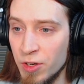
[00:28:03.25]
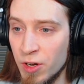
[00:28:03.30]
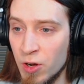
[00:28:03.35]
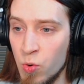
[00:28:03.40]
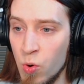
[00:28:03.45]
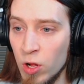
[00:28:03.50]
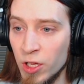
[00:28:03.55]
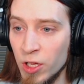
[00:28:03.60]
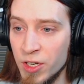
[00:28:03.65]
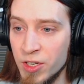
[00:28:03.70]

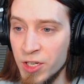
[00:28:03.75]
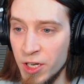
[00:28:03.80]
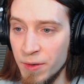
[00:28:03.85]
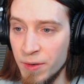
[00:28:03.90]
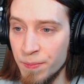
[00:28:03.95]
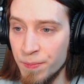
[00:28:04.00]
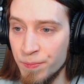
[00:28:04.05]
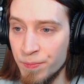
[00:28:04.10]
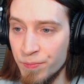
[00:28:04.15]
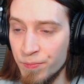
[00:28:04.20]
quality.
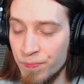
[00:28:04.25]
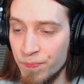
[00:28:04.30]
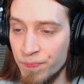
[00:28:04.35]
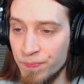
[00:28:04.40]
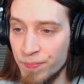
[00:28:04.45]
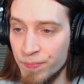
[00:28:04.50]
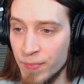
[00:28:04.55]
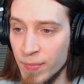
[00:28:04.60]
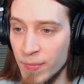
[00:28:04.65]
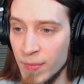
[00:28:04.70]

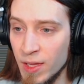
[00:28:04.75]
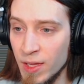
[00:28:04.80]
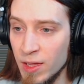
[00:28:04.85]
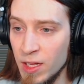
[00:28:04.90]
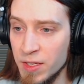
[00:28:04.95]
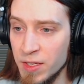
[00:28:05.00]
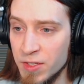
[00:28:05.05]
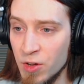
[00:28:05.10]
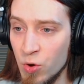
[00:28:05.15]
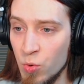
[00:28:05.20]

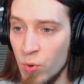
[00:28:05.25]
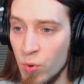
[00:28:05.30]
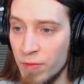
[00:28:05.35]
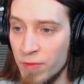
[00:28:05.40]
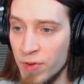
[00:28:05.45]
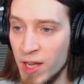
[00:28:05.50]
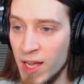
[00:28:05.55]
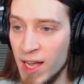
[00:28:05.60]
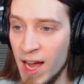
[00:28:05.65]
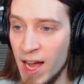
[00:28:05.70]
Let's go with
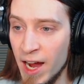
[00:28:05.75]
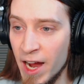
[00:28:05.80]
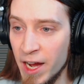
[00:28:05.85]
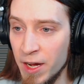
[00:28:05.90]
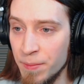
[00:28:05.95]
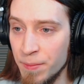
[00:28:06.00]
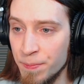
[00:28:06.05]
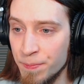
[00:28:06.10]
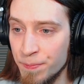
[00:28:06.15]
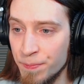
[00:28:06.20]
high.